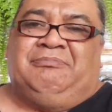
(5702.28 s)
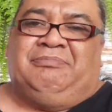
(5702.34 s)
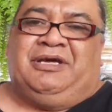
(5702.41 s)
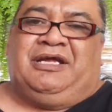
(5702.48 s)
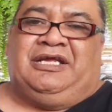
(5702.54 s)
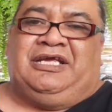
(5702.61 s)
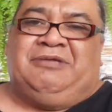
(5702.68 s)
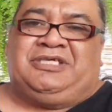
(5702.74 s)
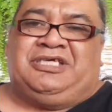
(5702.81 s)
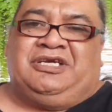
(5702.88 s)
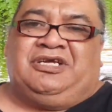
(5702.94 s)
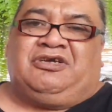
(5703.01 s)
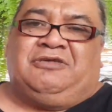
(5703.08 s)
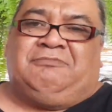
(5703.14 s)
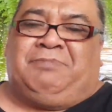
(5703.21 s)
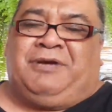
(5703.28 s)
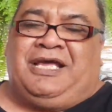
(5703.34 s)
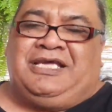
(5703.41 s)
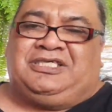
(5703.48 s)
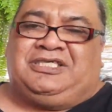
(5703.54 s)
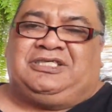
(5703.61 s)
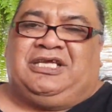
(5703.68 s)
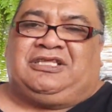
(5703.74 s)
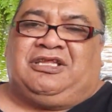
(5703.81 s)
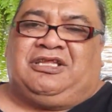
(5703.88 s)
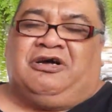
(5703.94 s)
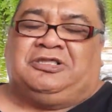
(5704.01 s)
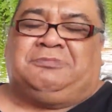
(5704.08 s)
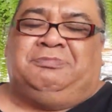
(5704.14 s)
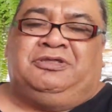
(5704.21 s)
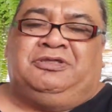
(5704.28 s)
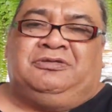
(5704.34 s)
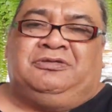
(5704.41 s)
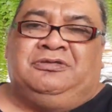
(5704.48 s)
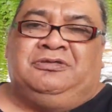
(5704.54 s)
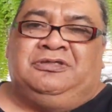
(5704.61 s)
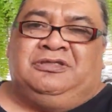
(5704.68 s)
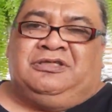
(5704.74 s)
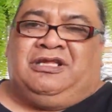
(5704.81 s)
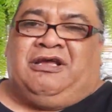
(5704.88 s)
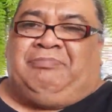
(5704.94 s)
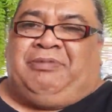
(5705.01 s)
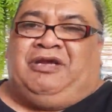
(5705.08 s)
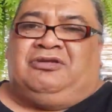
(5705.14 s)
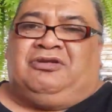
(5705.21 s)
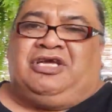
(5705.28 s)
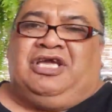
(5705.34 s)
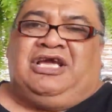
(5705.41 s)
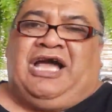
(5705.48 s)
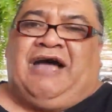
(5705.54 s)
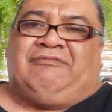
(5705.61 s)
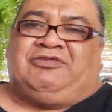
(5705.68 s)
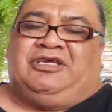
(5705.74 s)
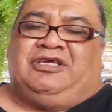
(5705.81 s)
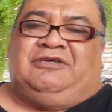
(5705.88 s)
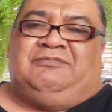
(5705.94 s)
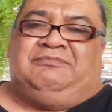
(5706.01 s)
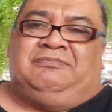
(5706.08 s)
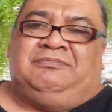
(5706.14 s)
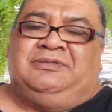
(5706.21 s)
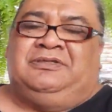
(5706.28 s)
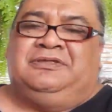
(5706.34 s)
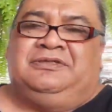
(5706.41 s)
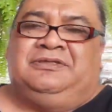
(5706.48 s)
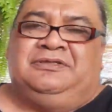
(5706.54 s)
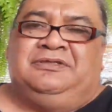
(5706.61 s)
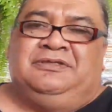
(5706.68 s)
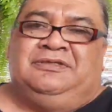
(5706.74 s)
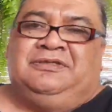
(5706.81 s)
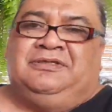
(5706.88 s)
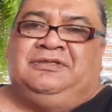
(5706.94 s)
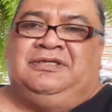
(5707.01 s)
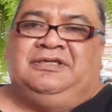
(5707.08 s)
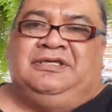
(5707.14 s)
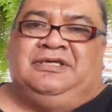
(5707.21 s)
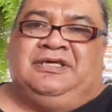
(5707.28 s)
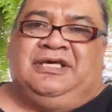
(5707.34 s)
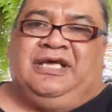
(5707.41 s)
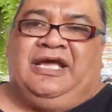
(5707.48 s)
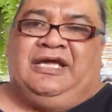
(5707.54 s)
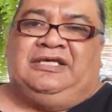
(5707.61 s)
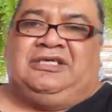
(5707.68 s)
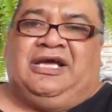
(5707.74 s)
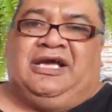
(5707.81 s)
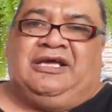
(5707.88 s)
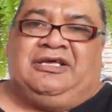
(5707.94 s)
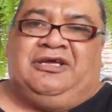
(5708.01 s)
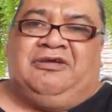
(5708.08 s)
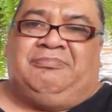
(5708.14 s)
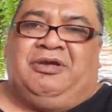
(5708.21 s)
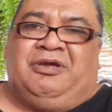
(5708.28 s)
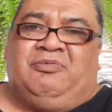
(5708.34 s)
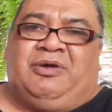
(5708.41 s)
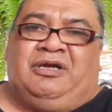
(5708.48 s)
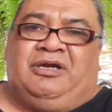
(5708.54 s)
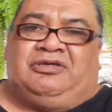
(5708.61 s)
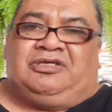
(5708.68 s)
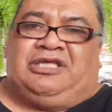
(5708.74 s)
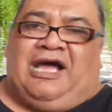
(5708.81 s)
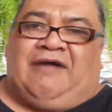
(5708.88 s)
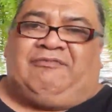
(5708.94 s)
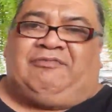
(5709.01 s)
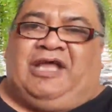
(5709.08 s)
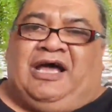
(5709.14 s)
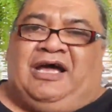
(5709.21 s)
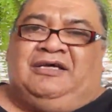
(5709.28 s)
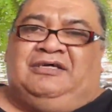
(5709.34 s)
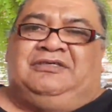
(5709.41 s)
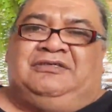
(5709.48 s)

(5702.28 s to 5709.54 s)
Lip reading: But he was in a good place at the hospital. They'll be looking after him. And he'll be well looked after.